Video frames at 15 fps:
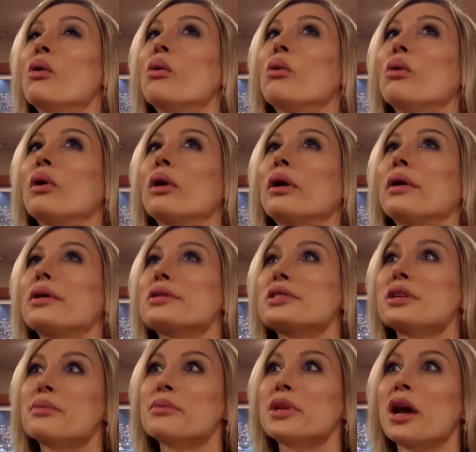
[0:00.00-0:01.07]
or
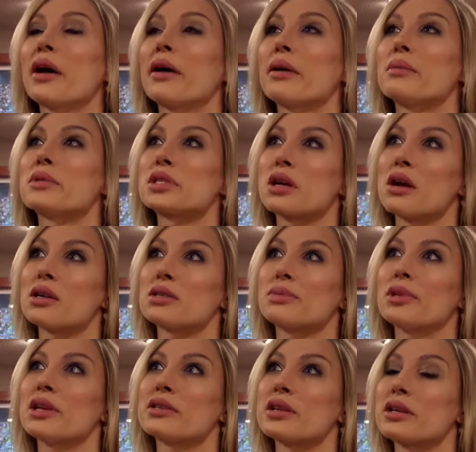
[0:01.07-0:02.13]
sometimes Cost
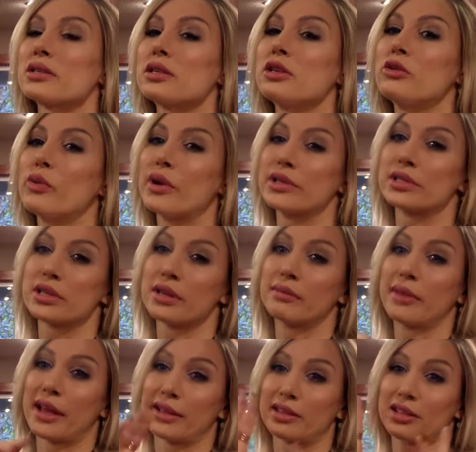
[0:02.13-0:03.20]
Plus has cute ones and
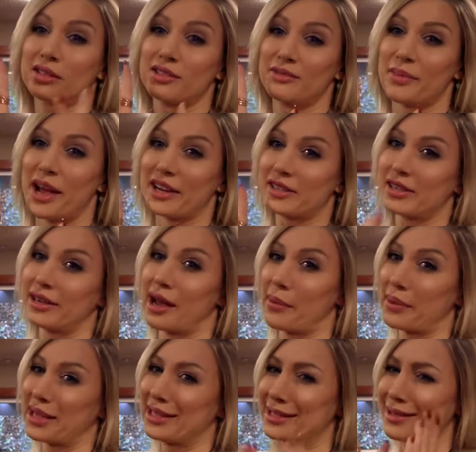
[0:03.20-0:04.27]
like the little matching
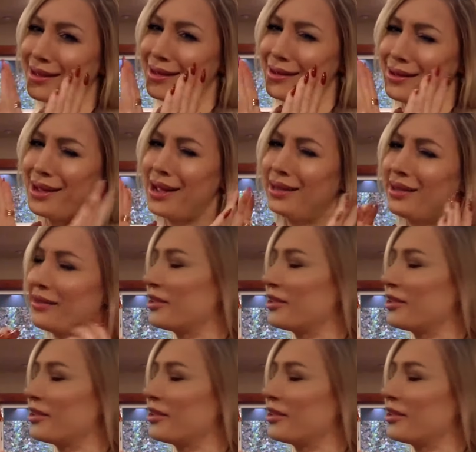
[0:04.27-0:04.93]
napkins. I love